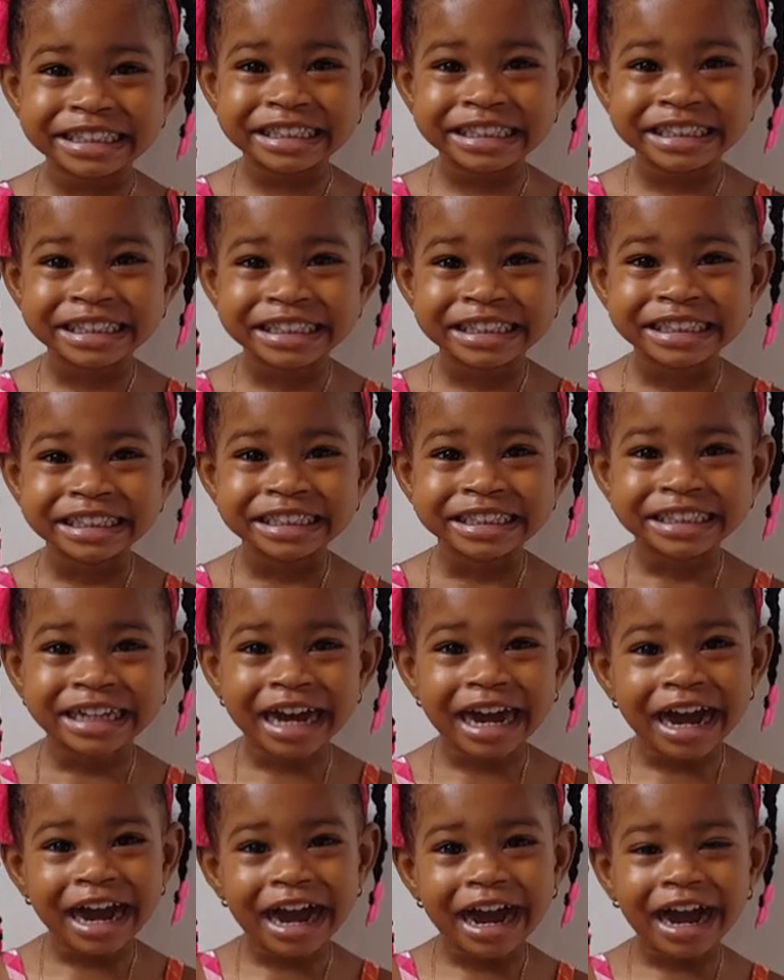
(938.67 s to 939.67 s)
Say
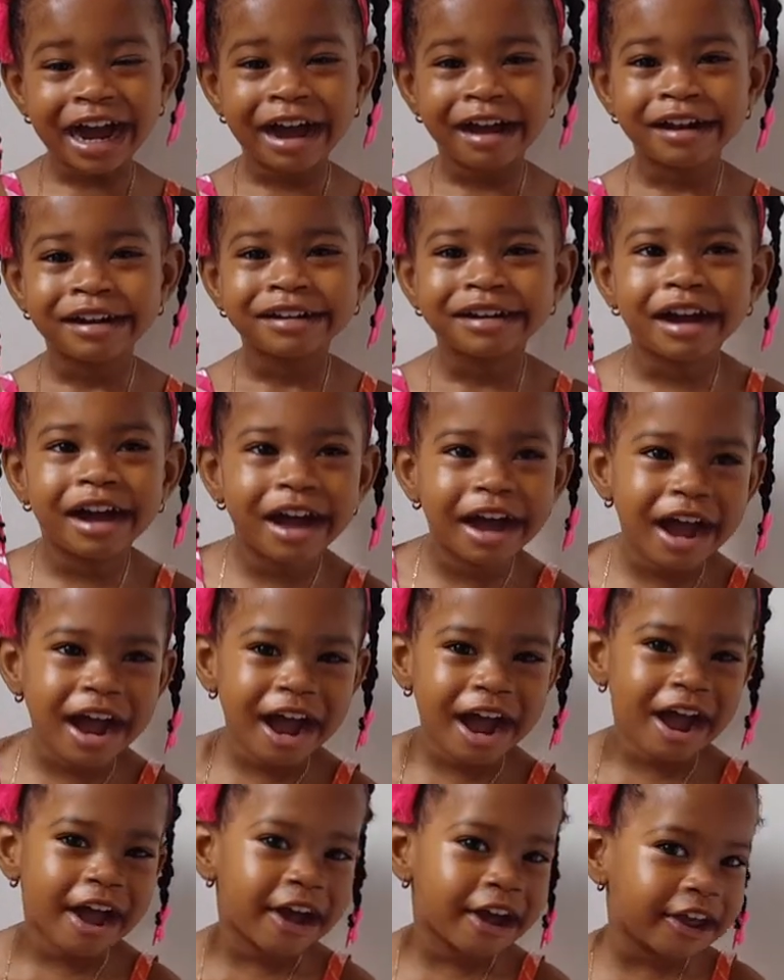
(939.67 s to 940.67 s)
hi.
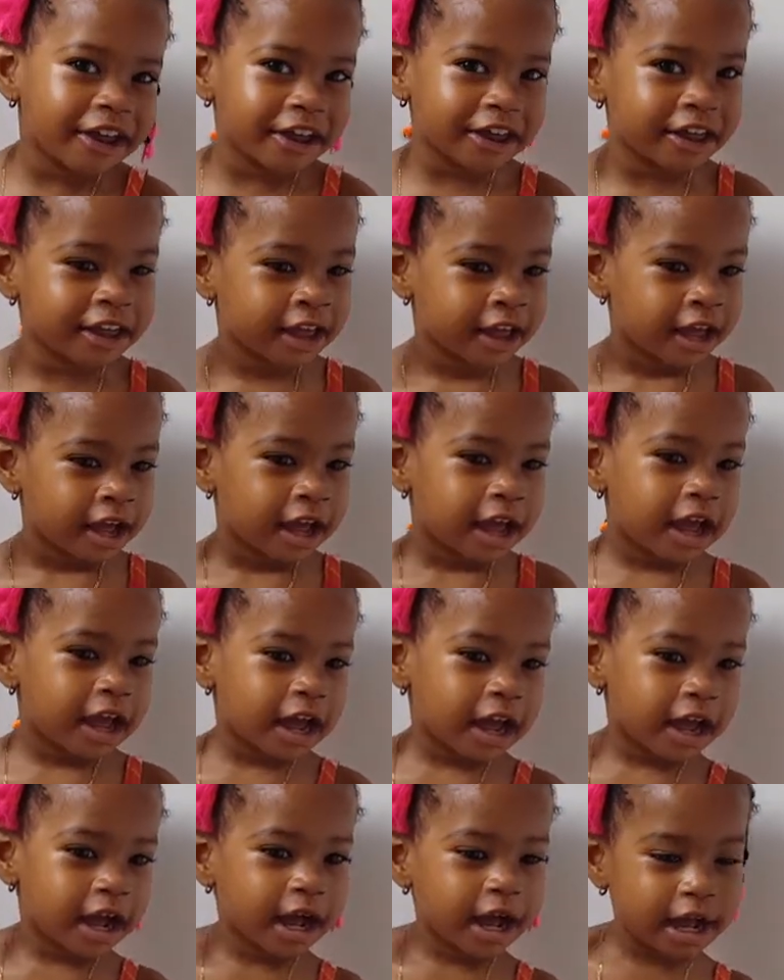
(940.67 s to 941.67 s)
Hi. Say
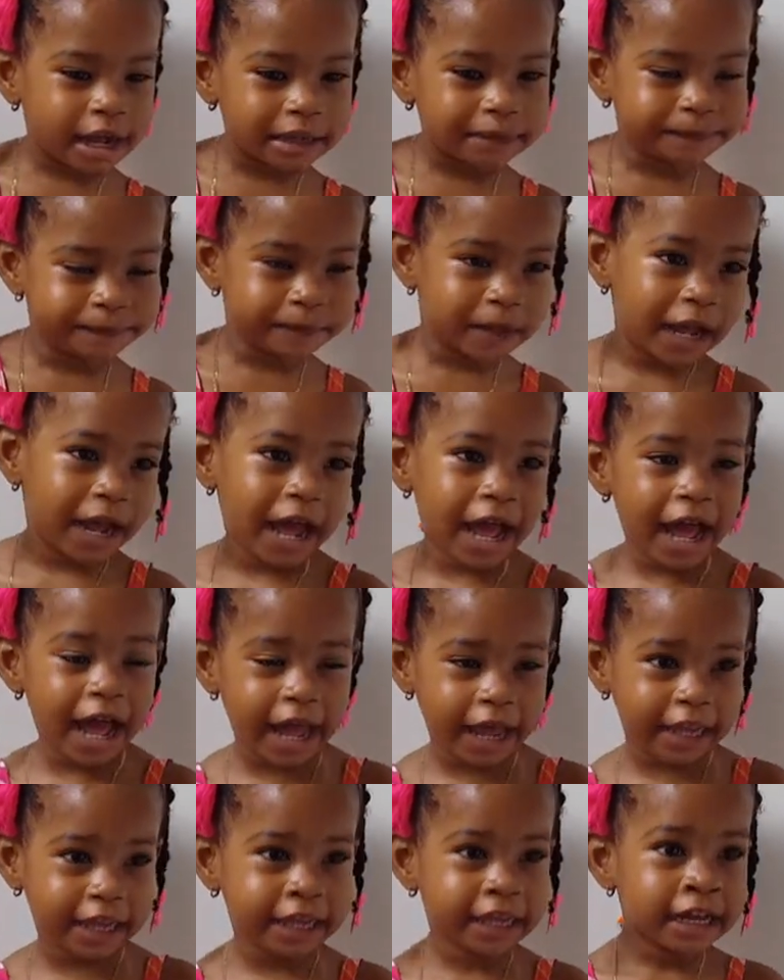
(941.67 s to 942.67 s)
how you doing?
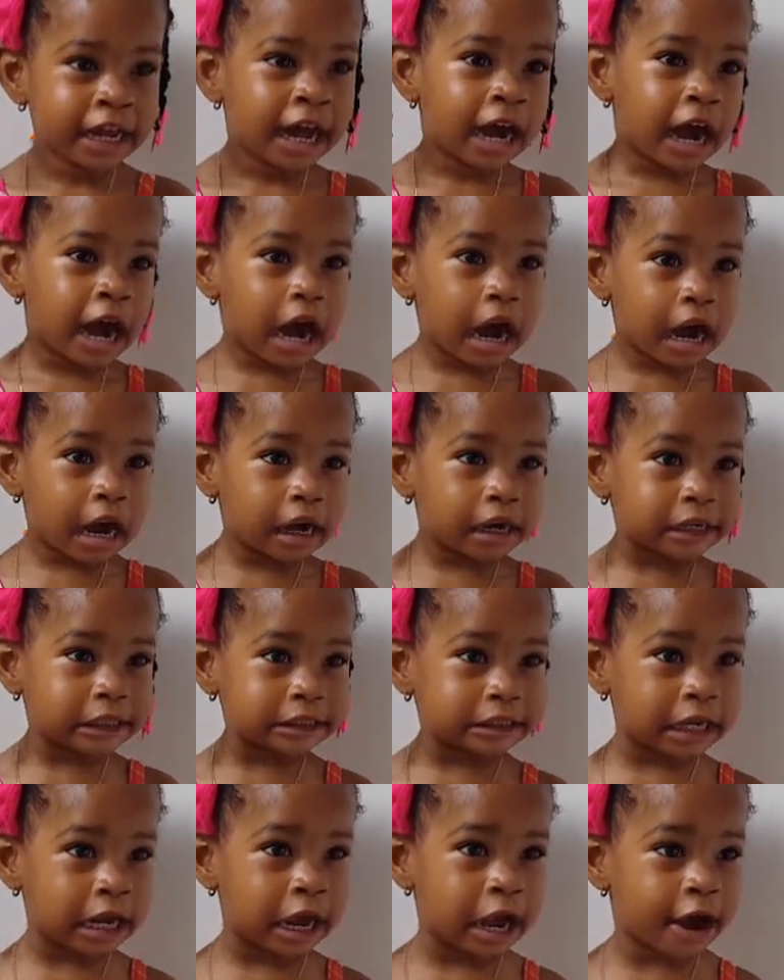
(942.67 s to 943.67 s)
Hi.
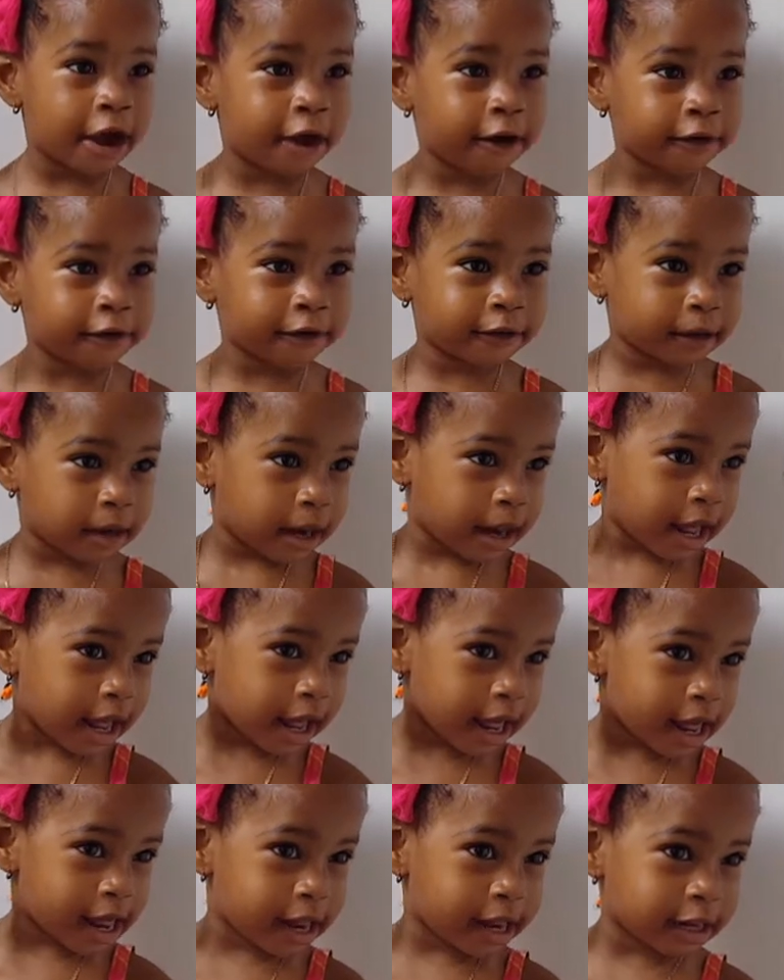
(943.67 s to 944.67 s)
I was
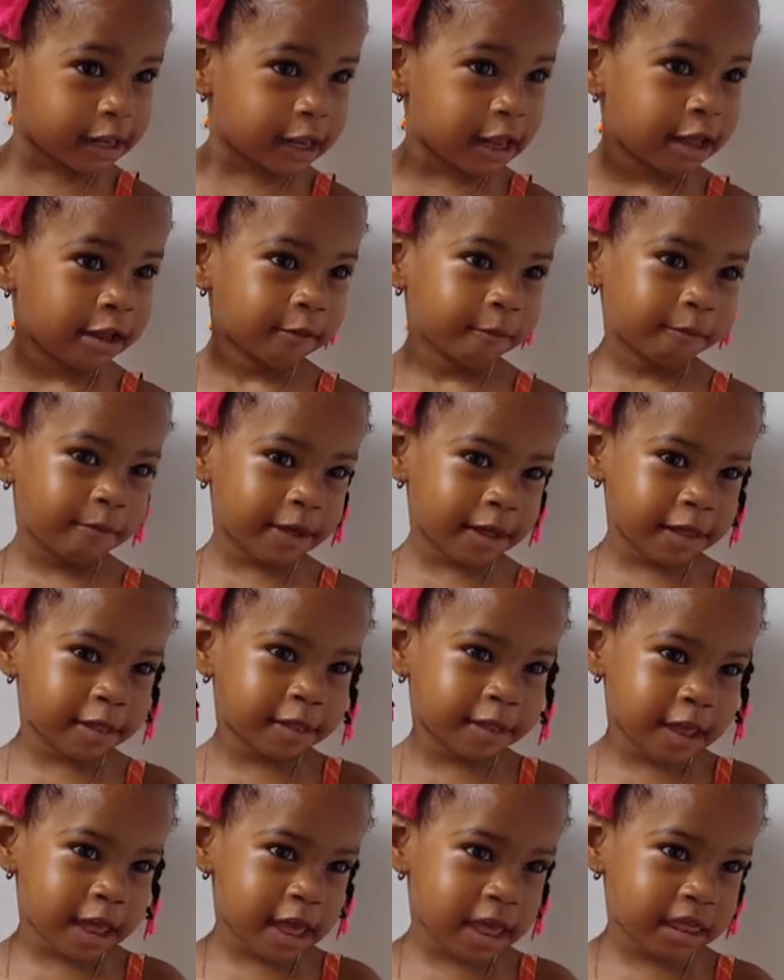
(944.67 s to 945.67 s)
how
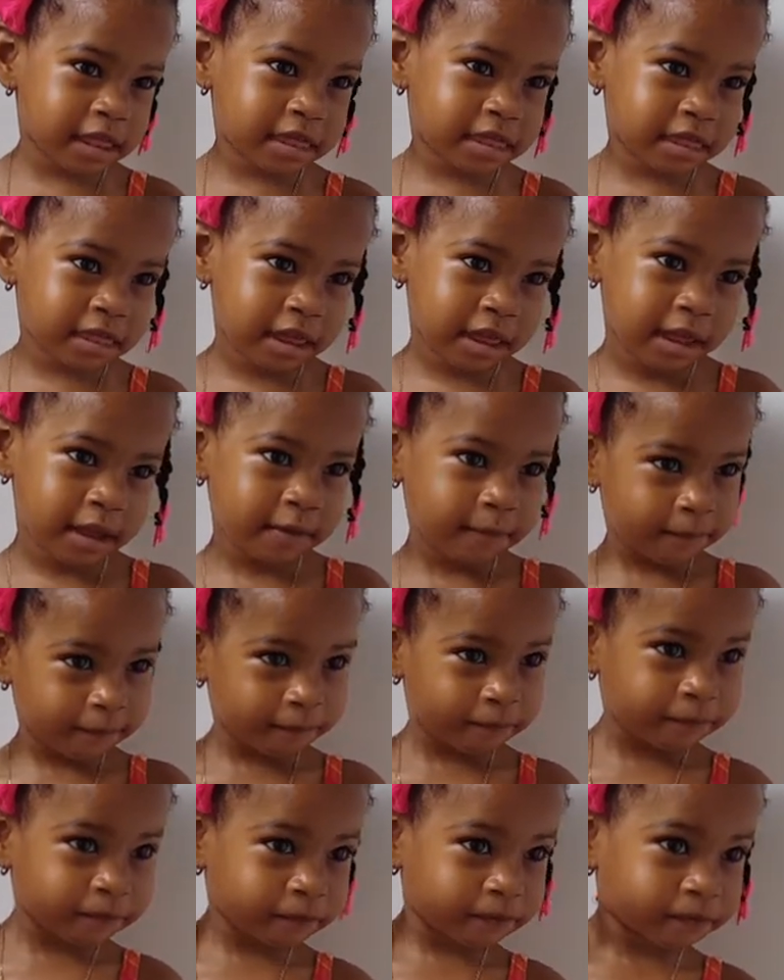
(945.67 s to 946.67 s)
to
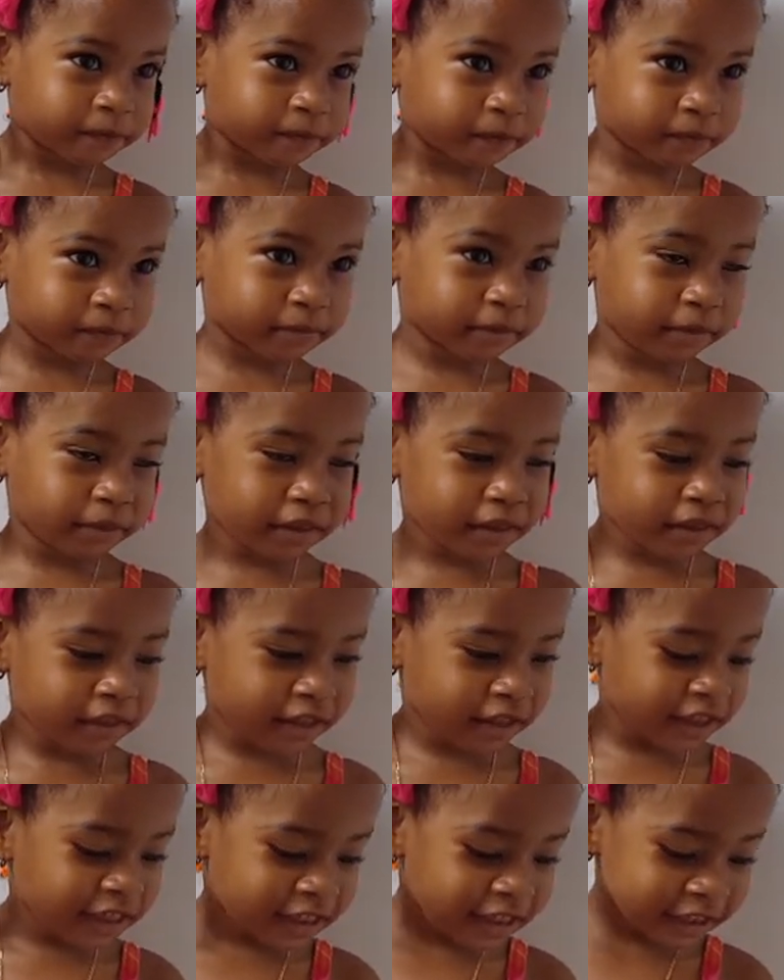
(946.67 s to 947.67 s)
You're a
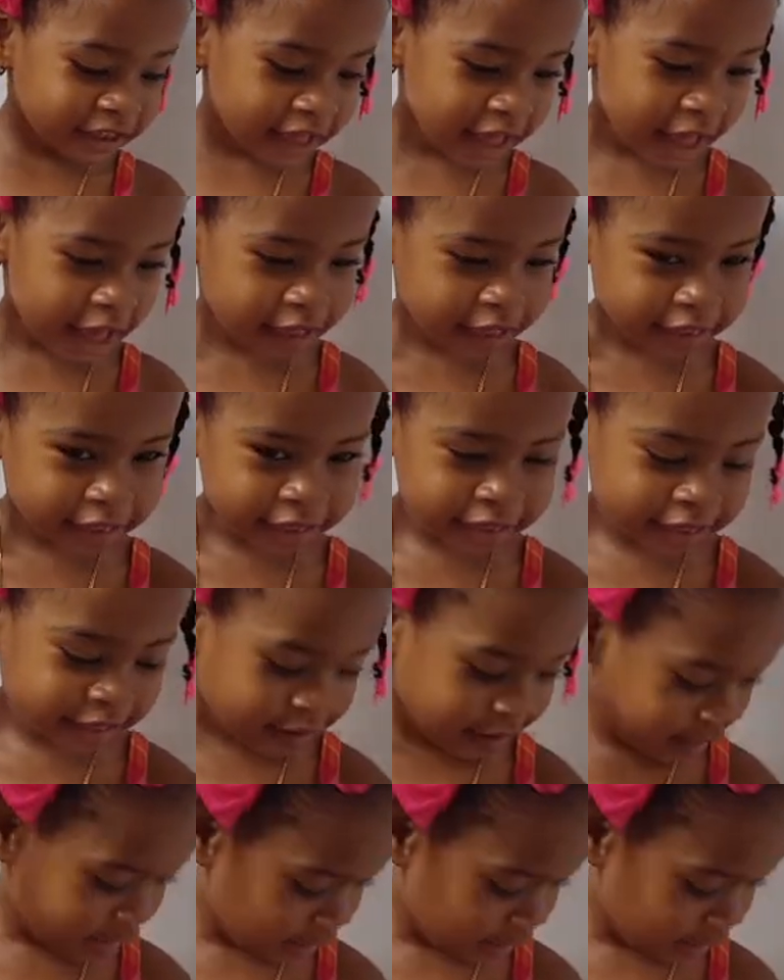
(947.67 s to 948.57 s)
princess? Yes.